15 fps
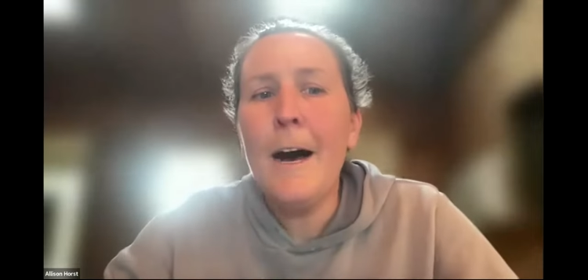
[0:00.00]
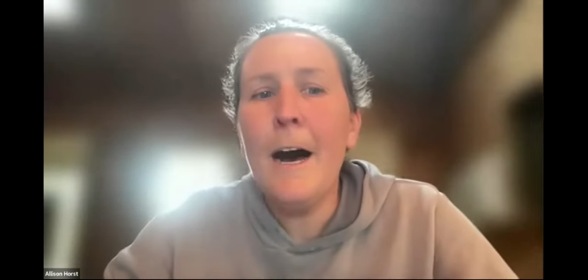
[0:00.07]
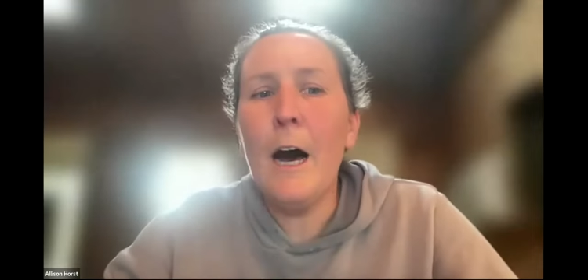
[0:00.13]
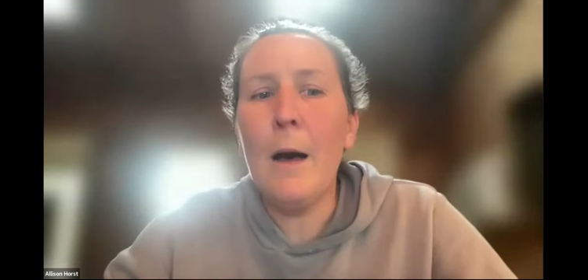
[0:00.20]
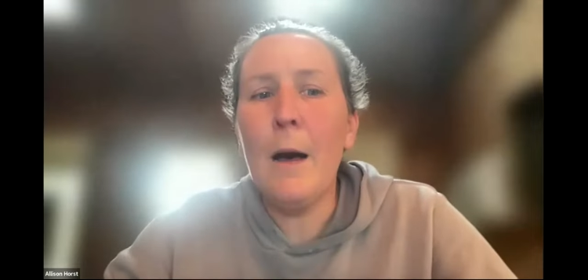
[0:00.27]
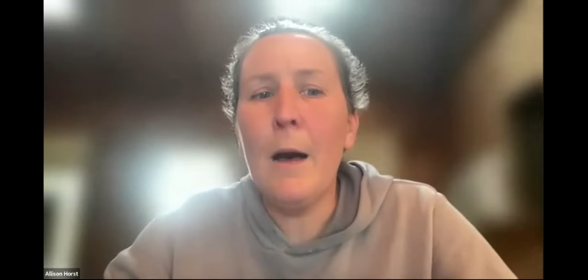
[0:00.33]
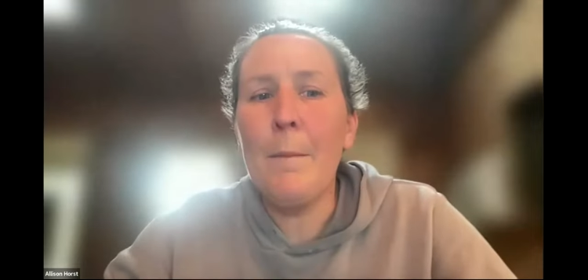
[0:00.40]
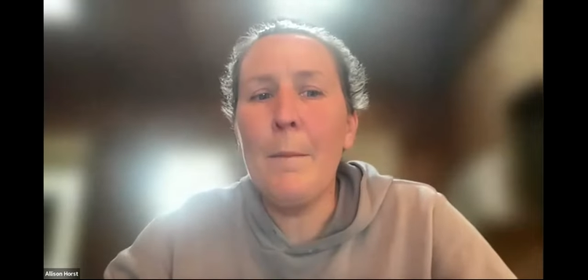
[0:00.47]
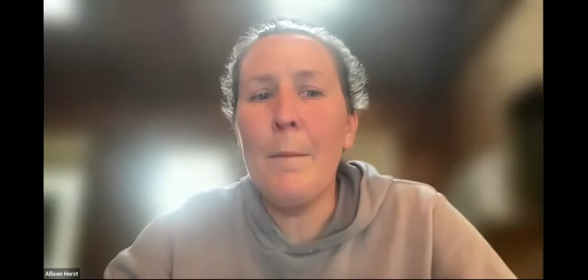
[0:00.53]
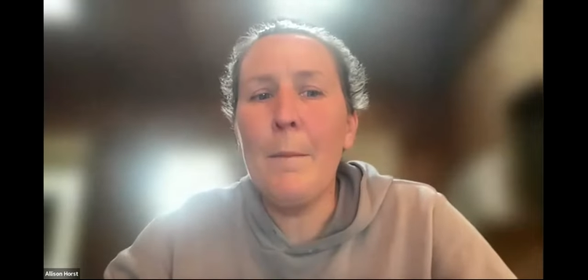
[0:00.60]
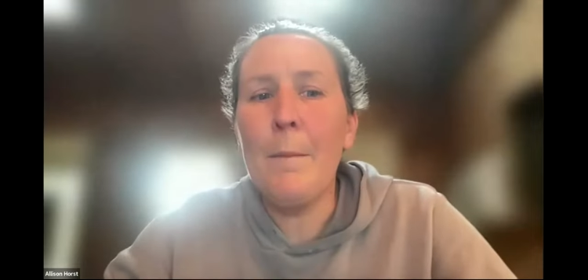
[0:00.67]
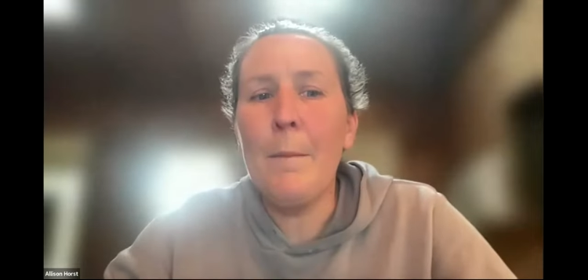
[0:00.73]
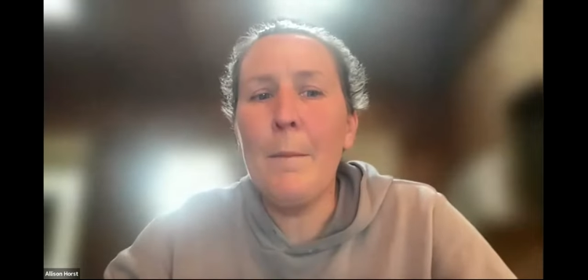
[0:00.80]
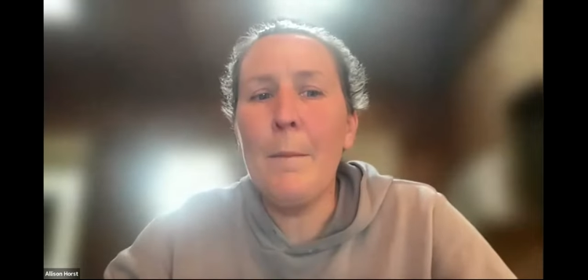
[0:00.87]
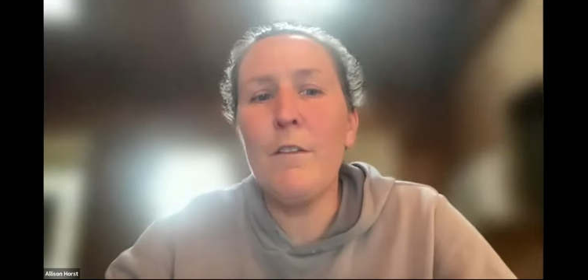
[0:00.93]
Um, and a
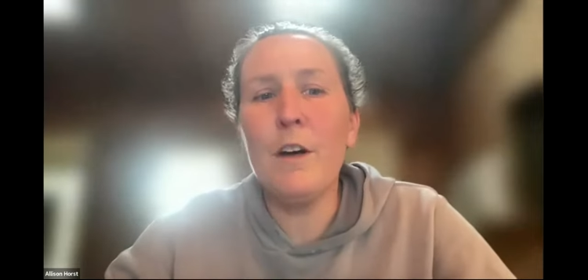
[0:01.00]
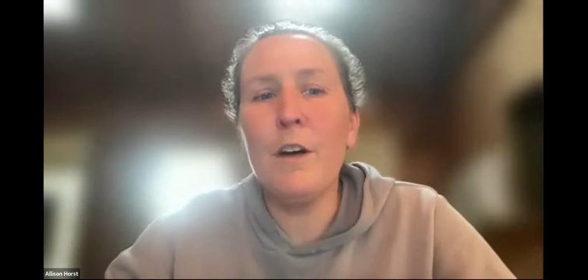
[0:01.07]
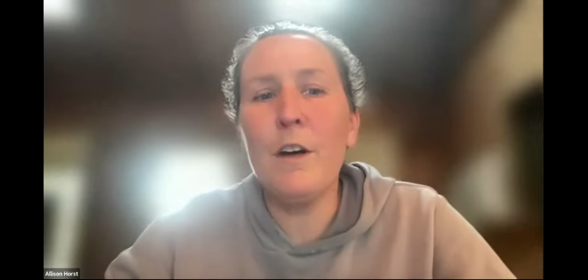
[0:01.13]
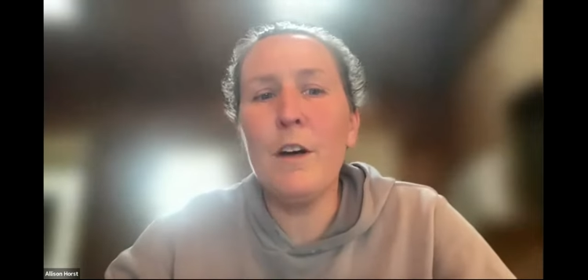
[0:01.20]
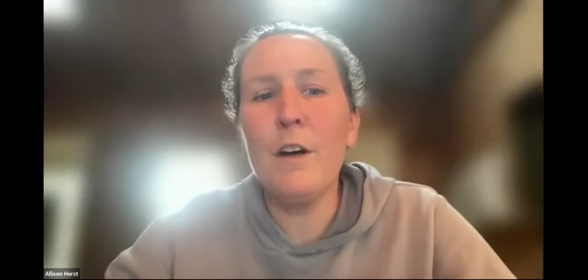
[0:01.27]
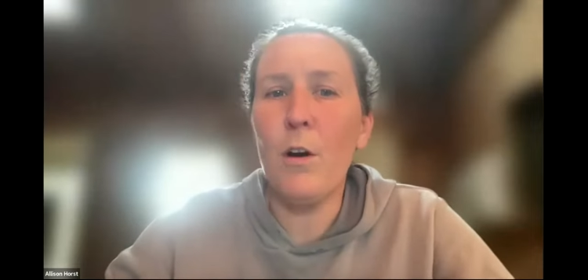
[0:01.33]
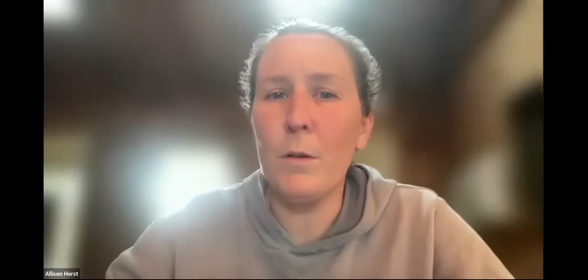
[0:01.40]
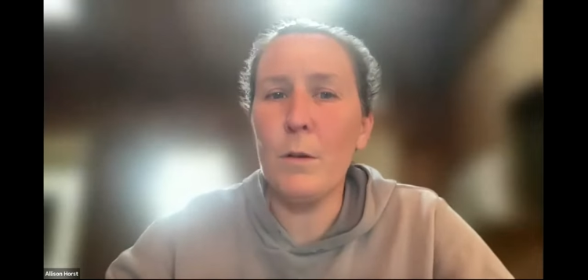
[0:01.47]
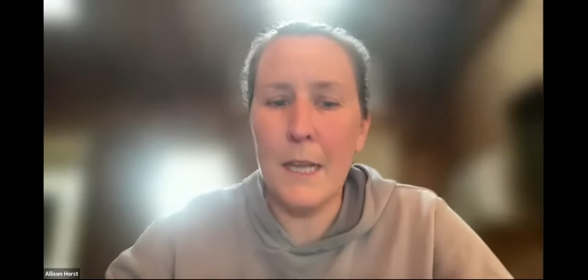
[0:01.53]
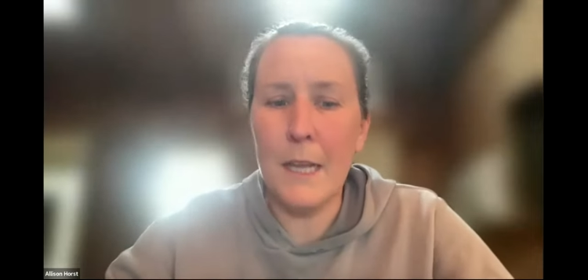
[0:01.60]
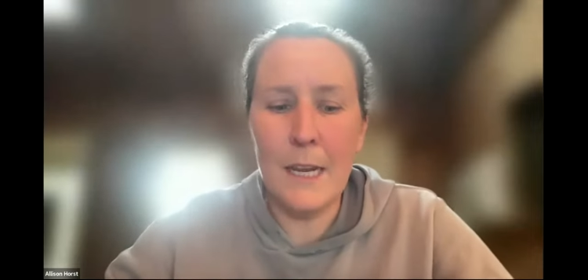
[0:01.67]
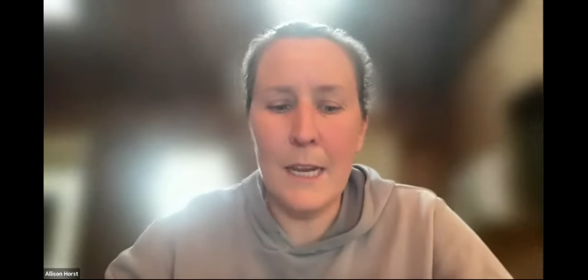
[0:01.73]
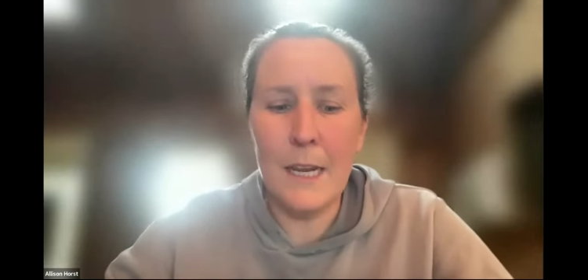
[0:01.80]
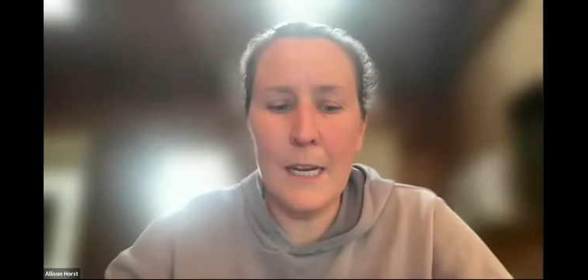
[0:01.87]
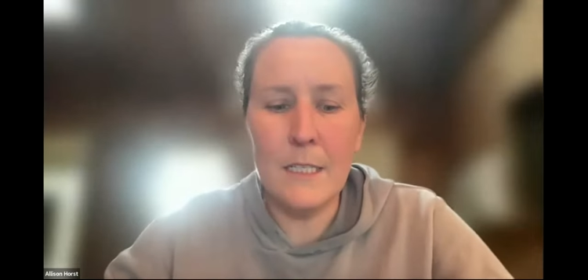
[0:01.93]
lot of them are
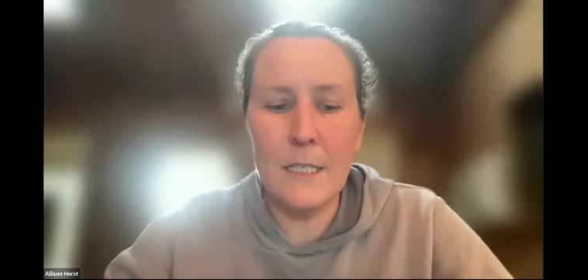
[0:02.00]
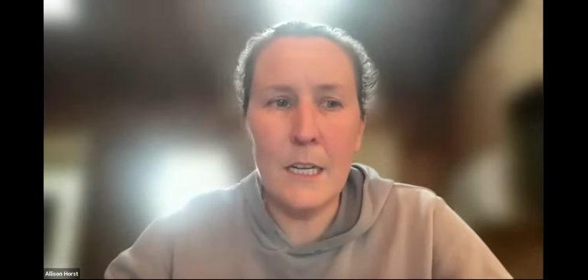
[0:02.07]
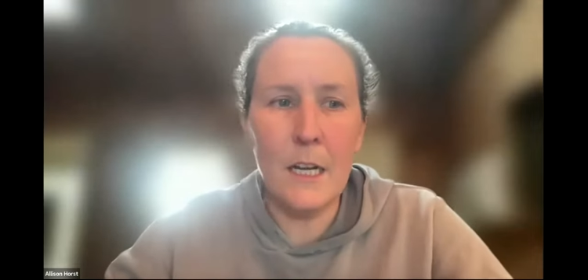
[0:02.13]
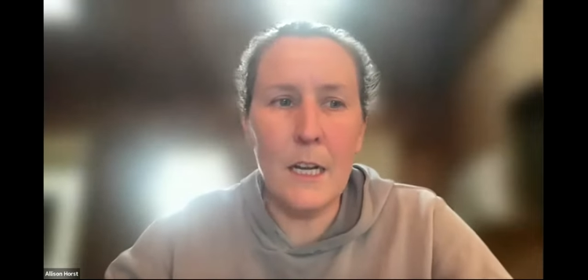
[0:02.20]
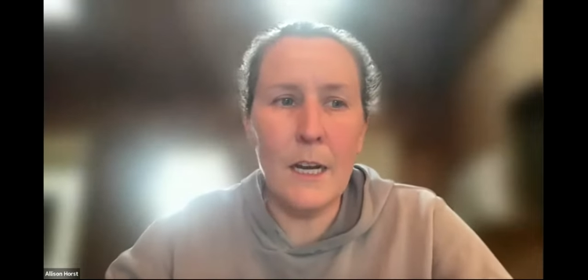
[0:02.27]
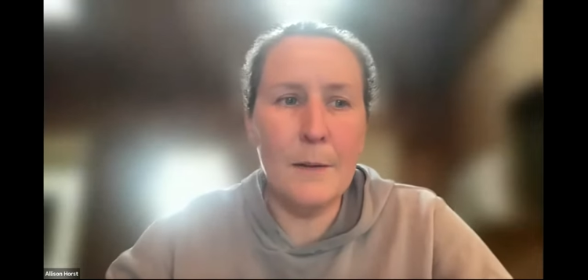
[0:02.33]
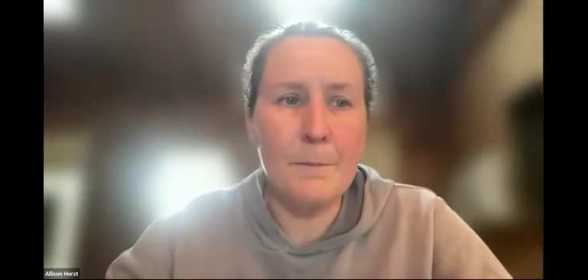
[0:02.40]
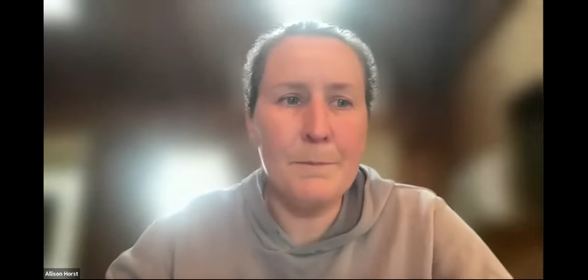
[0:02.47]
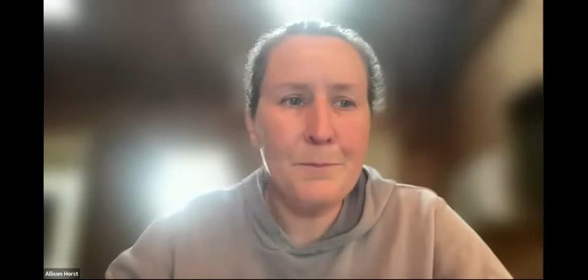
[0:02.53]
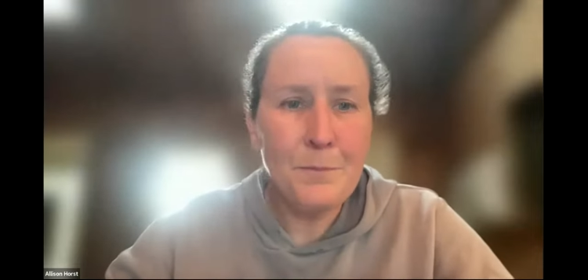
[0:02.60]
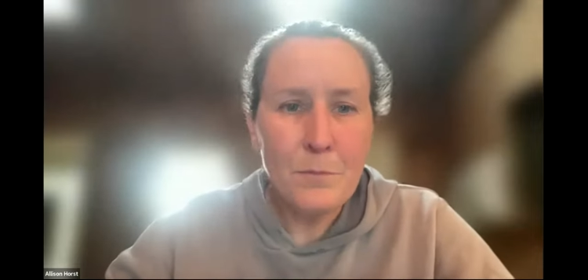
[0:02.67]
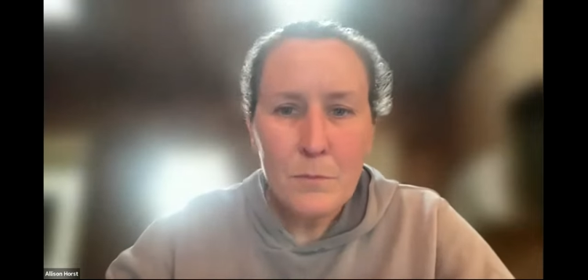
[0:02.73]
related to